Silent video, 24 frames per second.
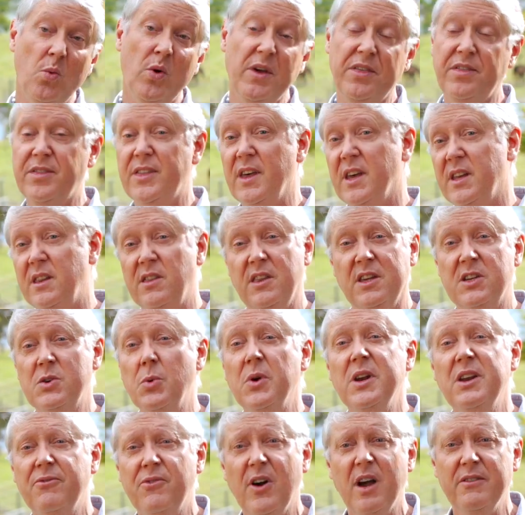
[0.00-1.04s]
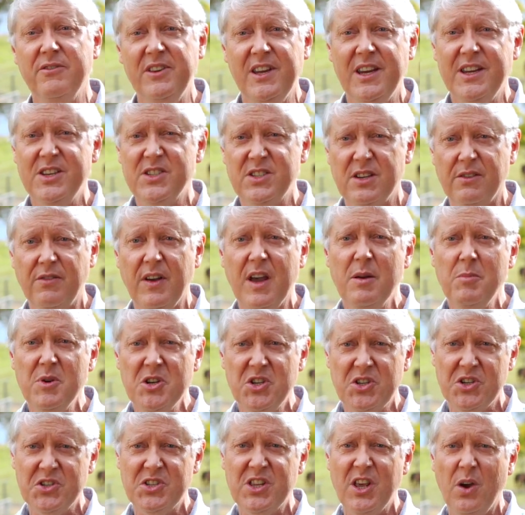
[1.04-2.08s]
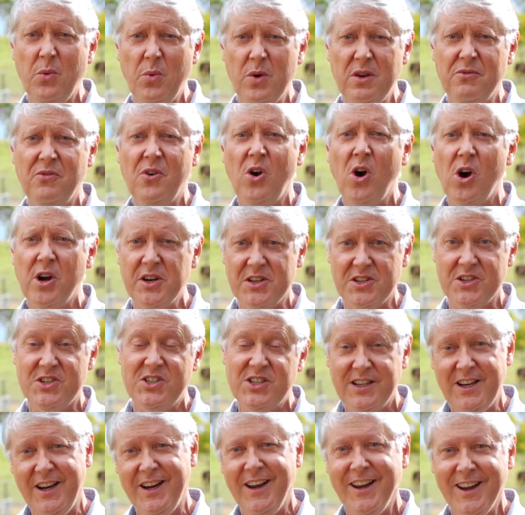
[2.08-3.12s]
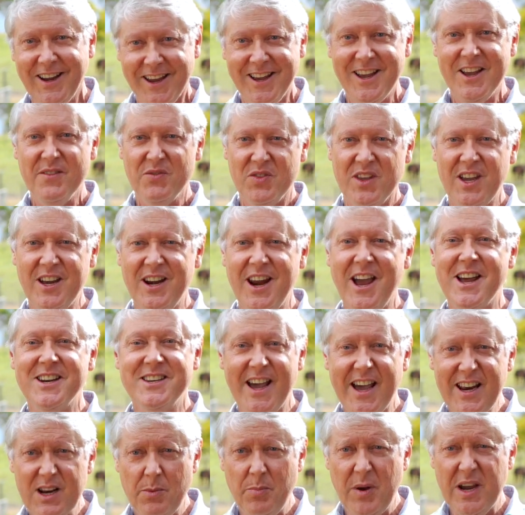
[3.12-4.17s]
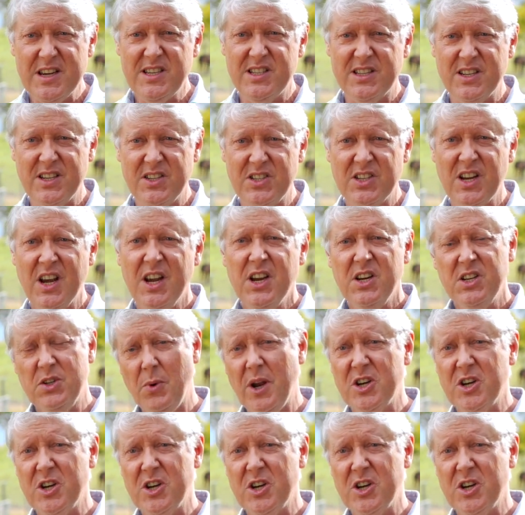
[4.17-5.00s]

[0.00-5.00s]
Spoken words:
with the 25 years of images that we've got sitting in our databases to